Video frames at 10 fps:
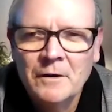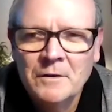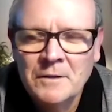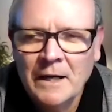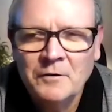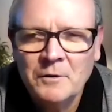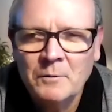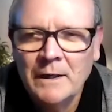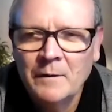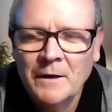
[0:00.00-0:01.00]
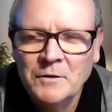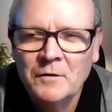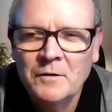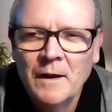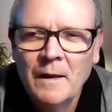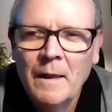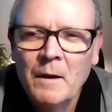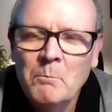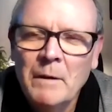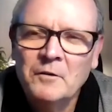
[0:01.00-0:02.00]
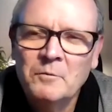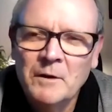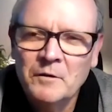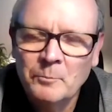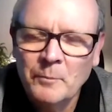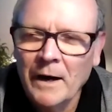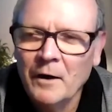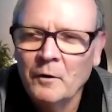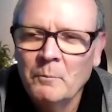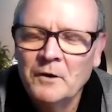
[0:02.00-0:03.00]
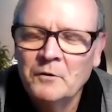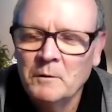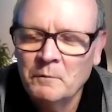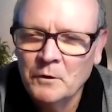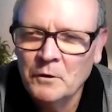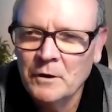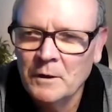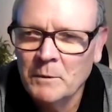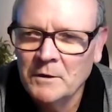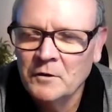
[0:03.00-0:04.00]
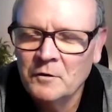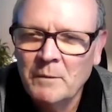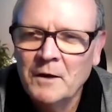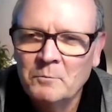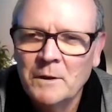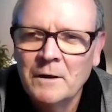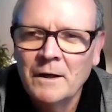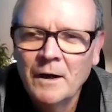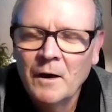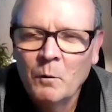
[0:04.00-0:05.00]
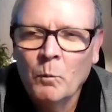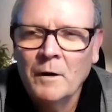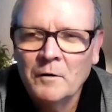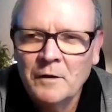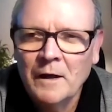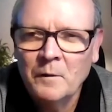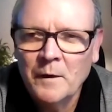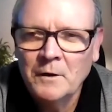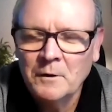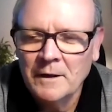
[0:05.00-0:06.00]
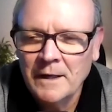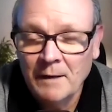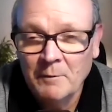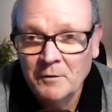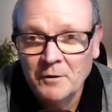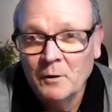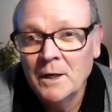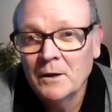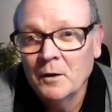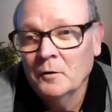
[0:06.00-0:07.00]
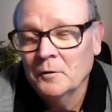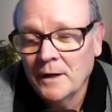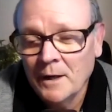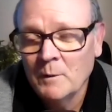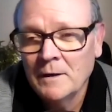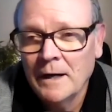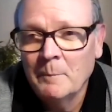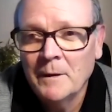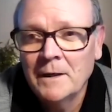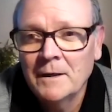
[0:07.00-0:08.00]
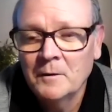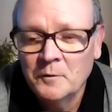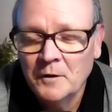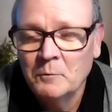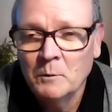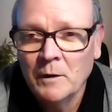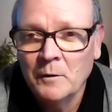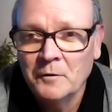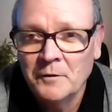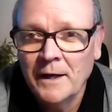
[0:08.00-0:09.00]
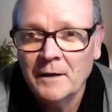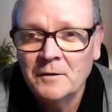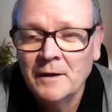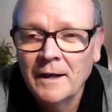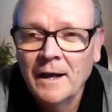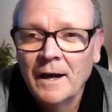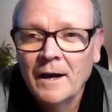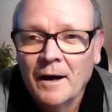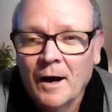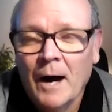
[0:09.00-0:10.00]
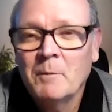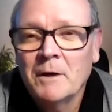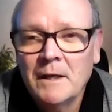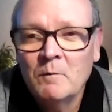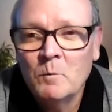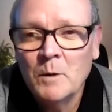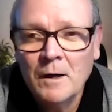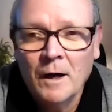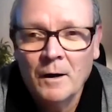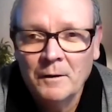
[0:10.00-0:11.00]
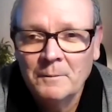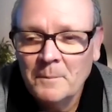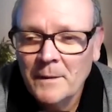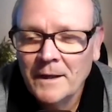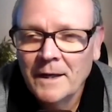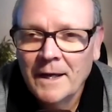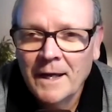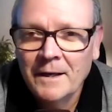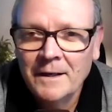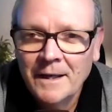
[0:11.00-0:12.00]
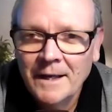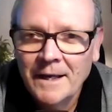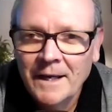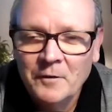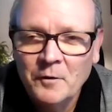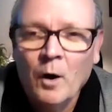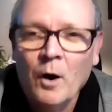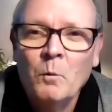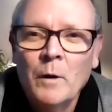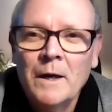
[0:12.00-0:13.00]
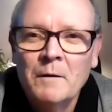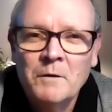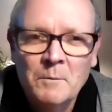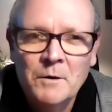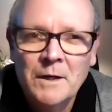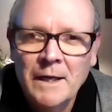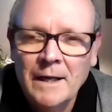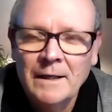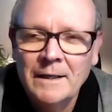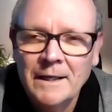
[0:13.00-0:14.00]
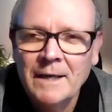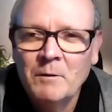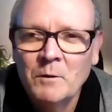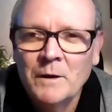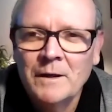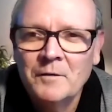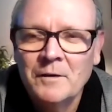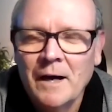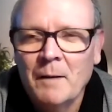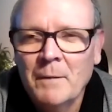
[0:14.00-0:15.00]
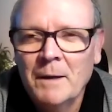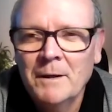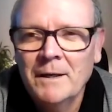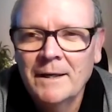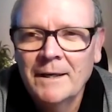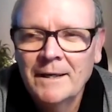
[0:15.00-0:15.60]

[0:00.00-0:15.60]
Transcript: text screen that just makes me smile, makes me feel good, but just makes me want to say thank you to Kevin. So he knows that every time that he sends me one of those texts, I'm going to give him a call. And it's our way of communicating, even when it's not maybe